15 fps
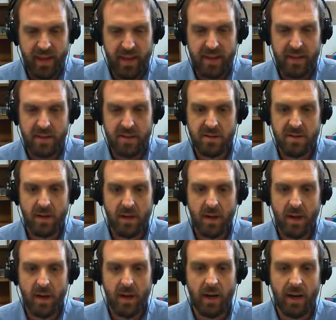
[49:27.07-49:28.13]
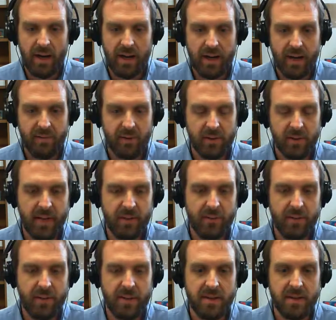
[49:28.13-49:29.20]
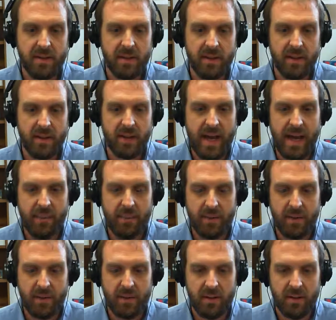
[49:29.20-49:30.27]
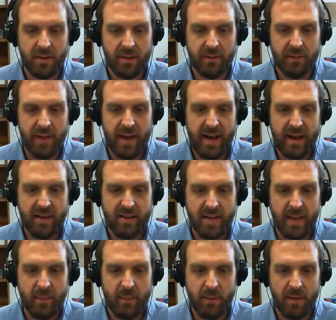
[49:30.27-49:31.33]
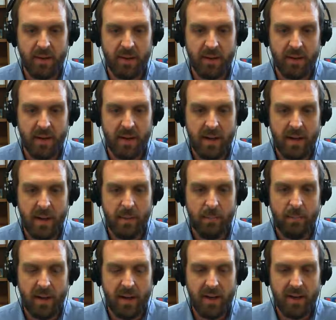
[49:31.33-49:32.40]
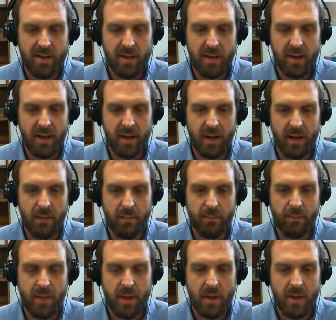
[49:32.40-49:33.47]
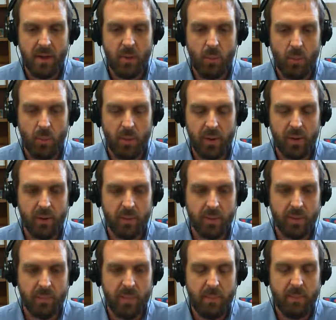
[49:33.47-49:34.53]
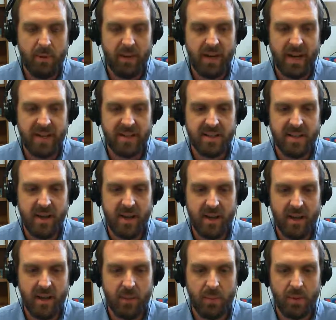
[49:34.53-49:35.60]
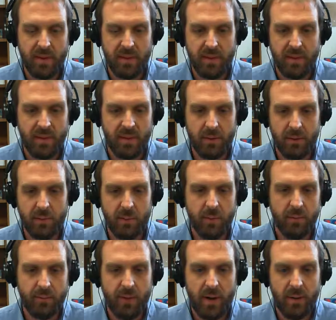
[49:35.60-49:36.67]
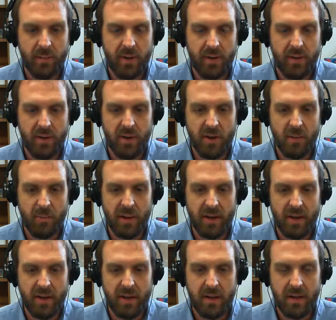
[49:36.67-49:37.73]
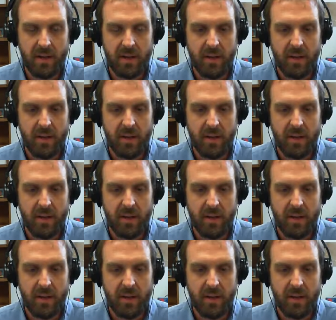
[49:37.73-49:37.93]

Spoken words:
and I never left the capital of Addis Ababa, but the people that I was talking with that were from Ethiopia,